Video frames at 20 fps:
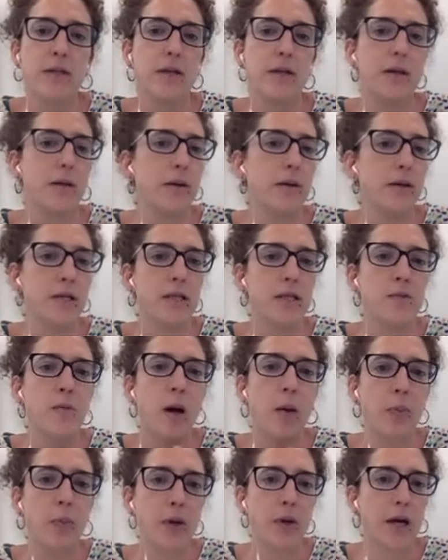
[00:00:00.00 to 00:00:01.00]
this
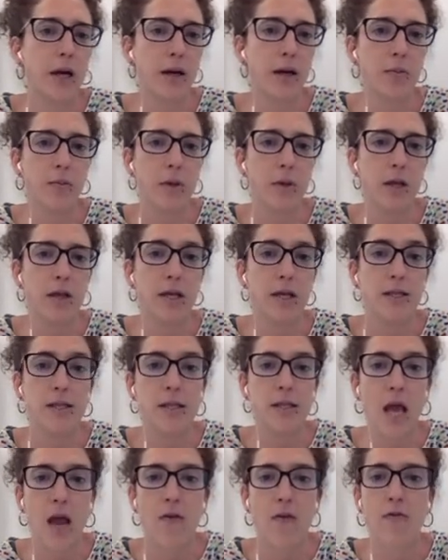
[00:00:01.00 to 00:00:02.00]
map can be the
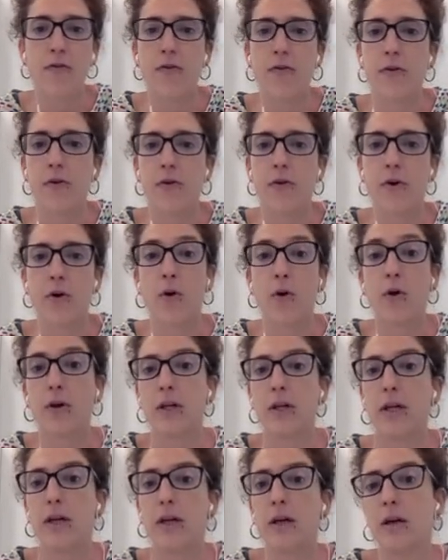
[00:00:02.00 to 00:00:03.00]
same for all
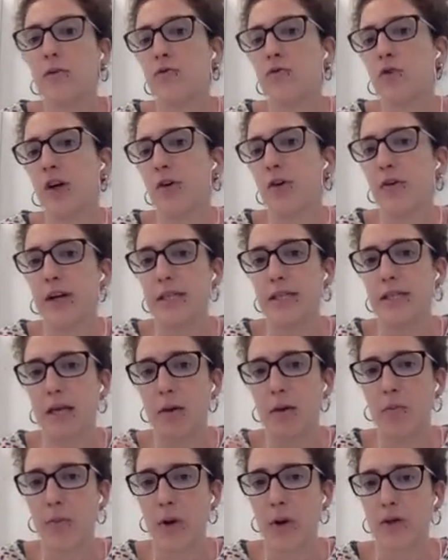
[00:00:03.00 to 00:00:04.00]
the
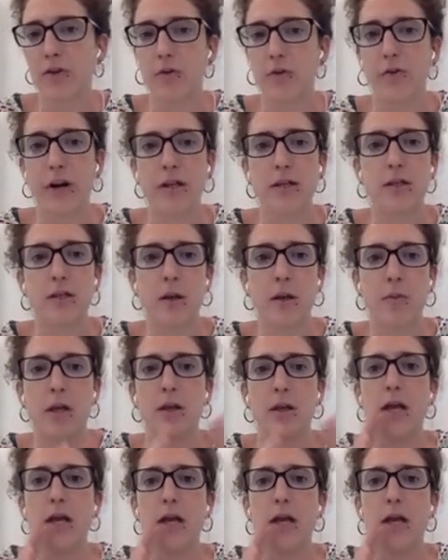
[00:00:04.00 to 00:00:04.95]
terrestrial vertebrates. I mean, they are